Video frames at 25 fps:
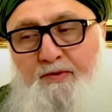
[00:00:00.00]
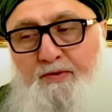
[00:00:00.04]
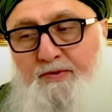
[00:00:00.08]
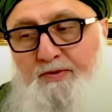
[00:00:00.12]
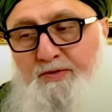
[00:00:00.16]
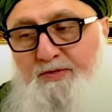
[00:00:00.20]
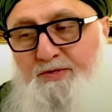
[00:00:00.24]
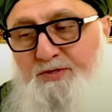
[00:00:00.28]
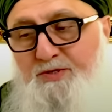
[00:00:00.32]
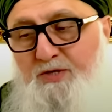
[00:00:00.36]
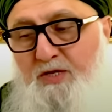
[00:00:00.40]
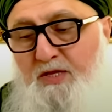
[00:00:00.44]

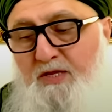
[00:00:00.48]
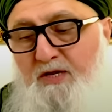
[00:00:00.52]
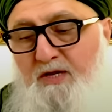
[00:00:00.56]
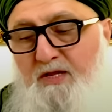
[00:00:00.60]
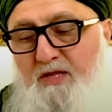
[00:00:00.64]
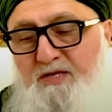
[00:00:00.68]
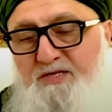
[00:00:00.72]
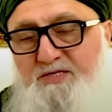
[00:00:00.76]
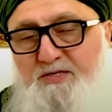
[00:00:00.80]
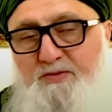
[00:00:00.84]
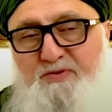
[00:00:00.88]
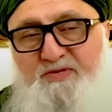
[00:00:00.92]

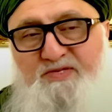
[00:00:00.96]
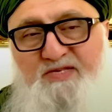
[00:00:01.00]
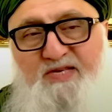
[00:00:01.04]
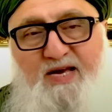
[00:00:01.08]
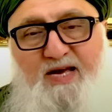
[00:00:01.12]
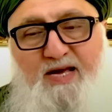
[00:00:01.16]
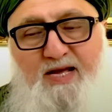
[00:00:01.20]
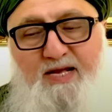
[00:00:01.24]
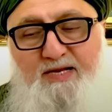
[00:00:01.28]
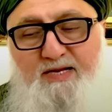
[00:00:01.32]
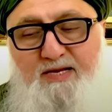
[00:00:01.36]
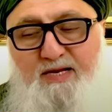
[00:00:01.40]

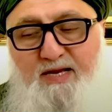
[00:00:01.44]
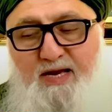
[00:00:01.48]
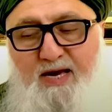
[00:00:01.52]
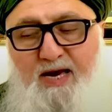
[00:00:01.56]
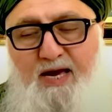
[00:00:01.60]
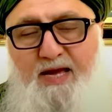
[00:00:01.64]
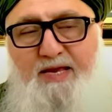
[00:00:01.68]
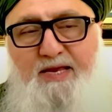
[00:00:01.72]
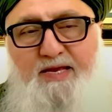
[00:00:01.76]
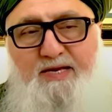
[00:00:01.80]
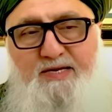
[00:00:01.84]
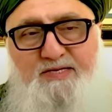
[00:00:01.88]

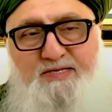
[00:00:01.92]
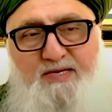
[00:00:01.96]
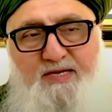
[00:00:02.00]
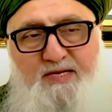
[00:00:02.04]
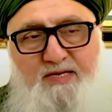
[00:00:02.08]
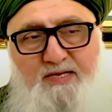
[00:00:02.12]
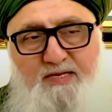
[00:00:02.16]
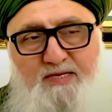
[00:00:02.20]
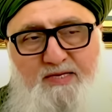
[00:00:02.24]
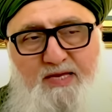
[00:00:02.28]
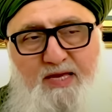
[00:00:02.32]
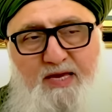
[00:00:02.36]
guide us
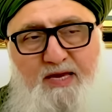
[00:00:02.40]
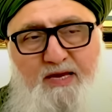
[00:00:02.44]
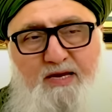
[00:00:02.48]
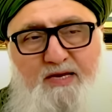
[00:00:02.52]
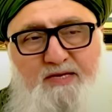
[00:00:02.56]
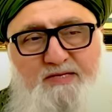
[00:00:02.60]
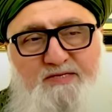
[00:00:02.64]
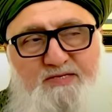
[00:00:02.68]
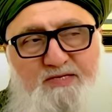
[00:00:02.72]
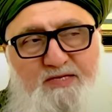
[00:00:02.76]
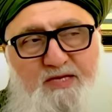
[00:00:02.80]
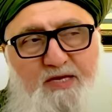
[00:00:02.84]
and take
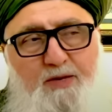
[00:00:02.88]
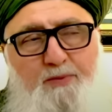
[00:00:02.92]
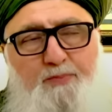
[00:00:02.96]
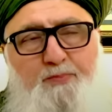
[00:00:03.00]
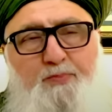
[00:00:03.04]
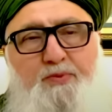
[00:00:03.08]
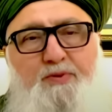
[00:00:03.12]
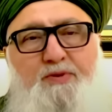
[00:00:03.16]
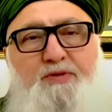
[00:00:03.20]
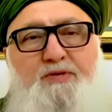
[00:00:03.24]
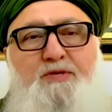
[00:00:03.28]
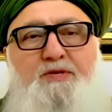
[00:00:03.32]
us
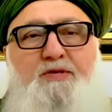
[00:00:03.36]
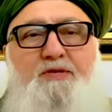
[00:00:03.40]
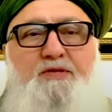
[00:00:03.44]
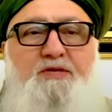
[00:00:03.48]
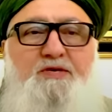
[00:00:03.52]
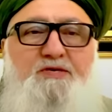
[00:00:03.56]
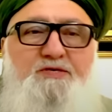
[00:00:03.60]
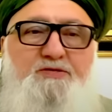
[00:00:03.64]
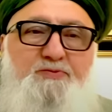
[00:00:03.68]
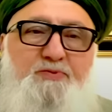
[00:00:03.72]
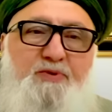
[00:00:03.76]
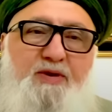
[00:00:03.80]
deeper into
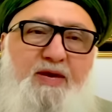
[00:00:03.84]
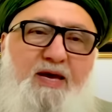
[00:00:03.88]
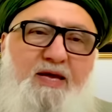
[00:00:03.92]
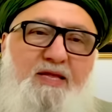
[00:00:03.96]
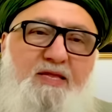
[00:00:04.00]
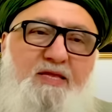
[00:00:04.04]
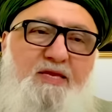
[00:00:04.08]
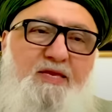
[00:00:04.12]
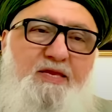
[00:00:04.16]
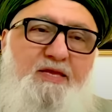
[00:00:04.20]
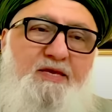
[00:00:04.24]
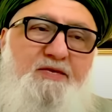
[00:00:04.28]
these
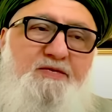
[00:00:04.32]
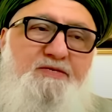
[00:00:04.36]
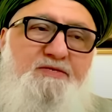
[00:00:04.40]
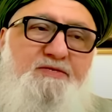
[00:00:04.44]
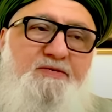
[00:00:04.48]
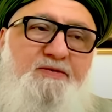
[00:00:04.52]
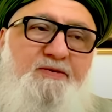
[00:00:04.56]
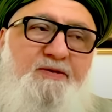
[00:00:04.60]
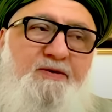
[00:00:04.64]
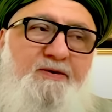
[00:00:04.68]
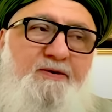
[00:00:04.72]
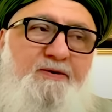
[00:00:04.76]

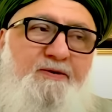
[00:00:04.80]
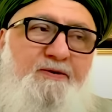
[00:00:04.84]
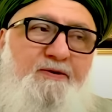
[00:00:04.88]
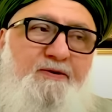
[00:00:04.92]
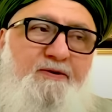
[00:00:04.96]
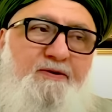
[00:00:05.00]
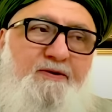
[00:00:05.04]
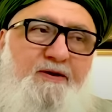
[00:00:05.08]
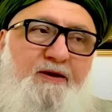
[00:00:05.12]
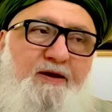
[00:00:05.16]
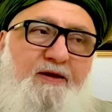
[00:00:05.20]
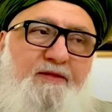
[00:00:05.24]
realities
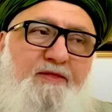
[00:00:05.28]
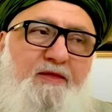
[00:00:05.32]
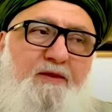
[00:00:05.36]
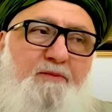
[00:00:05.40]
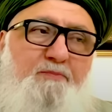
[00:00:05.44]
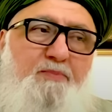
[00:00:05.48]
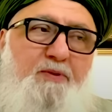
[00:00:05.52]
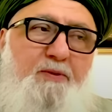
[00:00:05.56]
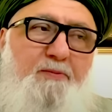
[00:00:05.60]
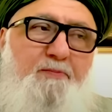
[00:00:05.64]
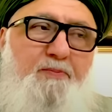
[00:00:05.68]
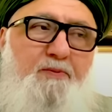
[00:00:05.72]
and
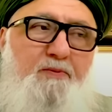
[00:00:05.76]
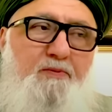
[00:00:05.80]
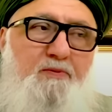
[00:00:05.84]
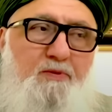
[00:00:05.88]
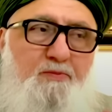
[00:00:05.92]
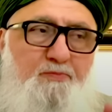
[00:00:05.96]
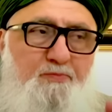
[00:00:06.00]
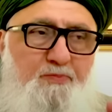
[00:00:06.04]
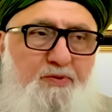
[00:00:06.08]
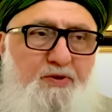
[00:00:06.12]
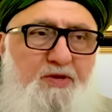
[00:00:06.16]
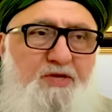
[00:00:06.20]
that people
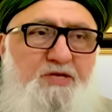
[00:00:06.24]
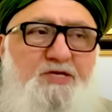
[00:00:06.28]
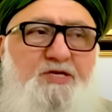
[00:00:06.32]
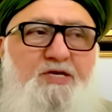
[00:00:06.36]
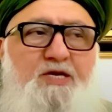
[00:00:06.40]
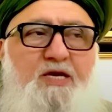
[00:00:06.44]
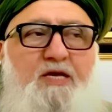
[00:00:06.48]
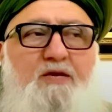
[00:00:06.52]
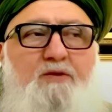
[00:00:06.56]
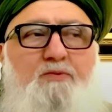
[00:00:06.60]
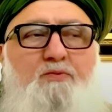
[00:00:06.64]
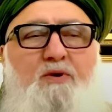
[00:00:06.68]

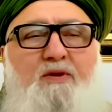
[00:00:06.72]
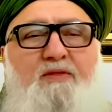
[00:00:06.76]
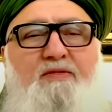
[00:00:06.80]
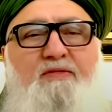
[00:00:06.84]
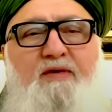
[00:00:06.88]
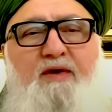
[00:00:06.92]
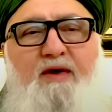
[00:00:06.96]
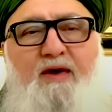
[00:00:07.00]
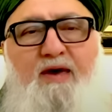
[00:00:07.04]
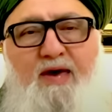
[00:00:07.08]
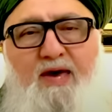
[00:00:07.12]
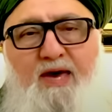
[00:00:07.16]
appreciate what
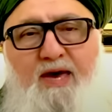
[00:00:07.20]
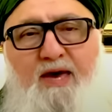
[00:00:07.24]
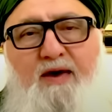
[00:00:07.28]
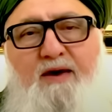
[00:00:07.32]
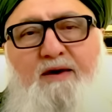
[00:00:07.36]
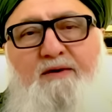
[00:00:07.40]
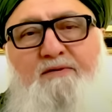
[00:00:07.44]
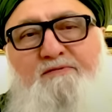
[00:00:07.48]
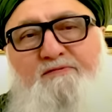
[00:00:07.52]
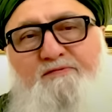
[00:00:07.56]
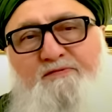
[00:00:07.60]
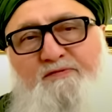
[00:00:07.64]
they
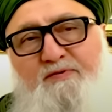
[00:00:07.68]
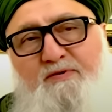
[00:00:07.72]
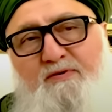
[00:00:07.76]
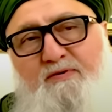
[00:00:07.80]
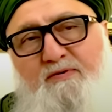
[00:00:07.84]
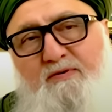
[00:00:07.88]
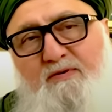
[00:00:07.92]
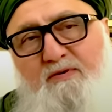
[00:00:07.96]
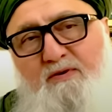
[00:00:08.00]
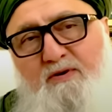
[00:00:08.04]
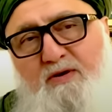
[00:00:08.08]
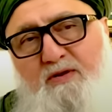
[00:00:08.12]
have
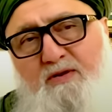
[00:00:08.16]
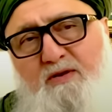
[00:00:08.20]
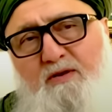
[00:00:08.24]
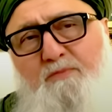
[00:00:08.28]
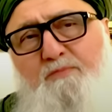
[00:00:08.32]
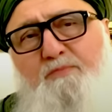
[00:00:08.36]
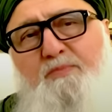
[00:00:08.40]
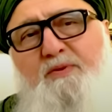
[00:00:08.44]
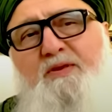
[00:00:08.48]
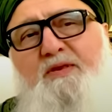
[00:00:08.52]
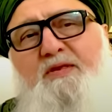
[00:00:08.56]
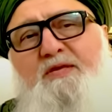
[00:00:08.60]
and
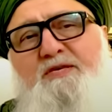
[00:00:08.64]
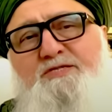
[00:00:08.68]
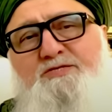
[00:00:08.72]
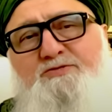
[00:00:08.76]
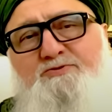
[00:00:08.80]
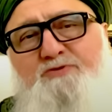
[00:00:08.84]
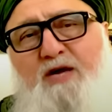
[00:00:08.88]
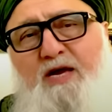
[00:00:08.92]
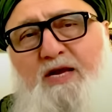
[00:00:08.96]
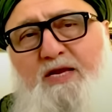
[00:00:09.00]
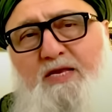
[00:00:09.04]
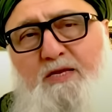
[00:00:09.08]
not be
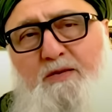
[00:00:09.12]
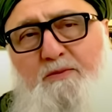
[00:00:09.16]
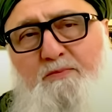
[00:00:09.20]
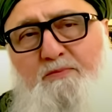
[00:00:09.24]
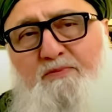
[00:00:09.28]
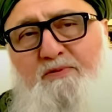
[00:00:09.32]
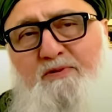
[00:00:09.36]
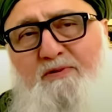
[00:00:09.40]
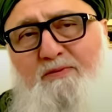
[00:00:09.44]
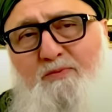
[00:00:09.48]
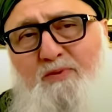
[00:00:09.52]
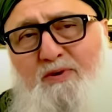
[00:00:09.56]
distracted
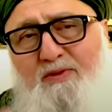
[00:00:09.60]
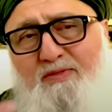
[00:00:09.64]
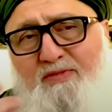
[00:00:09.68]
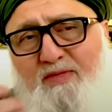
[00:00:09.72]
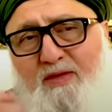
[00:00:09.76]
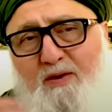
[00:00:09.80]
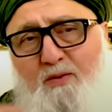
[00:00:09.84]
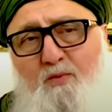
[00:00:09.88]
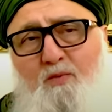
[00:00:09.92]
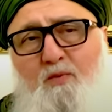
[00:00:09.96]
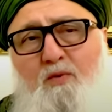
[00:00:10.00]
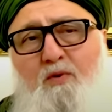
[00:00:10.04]
by what
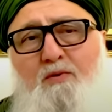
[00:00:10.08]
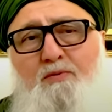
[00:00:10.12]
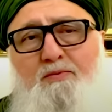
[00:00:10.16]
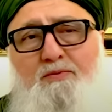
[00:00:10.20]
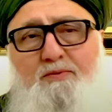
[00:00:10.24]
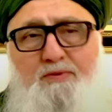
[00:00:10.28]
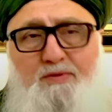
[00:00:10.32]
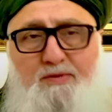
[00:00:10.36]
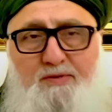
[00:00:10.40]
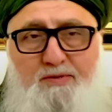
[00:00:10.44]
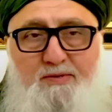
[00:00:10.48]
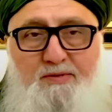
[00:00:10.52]
they
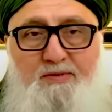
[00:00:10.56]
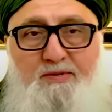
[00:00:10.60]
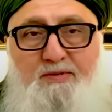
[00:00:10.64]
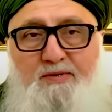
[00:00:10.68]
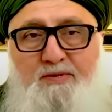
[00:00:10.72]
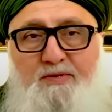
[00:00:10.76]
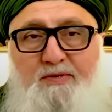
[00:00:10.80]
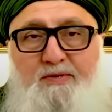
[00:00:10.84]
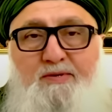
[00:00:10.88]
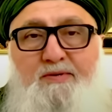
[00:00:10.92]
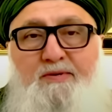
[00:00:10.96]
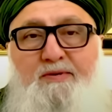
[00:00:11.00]
want
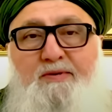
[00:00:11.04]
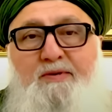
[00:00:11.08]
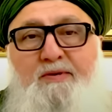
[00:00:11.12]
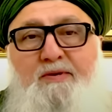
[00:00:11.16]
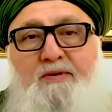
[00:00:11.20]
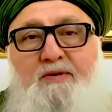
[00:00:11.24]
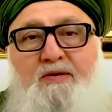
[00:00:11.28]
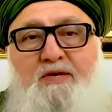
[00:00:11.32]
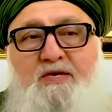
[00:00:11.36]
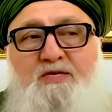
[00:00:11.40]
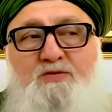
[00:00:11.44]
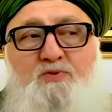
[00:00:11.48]

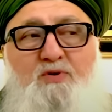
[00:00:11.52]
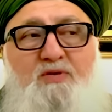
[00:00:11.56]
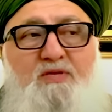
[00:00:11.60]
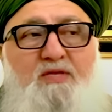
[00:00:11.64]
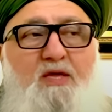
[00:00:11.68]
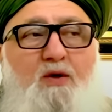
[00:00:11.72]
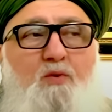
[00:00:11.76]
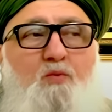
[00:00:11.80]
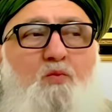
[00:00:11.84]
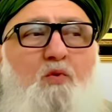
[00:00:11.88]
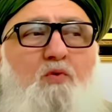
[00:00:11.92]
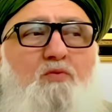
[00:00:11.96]
because what
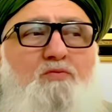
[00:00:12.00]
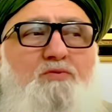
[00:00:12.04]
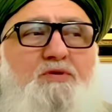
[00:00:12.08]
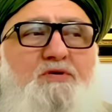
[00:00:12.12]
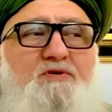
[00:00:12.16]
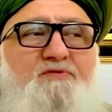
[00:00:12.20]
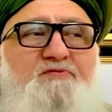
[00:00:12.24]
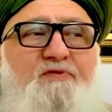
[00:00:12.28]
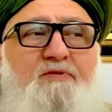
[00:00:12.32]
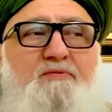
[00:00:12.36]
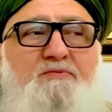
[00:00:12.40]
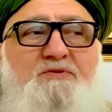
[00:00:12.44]
they want
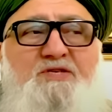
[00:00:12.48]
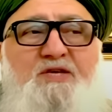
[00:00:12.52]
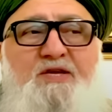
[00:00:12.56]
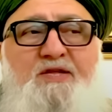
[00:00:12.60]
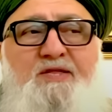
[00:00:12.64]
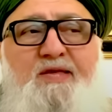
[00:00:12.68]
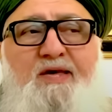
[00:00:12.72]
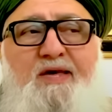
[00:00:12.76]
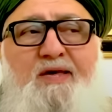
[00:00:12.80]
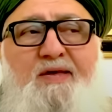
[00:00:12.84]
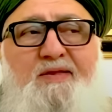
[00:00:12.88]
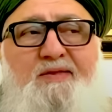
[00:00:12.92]
is from
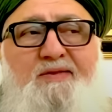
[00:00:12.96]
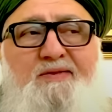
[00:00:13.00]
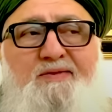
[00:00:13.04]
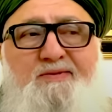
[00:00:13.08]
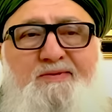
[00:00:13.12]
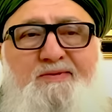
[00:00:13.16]
shaitan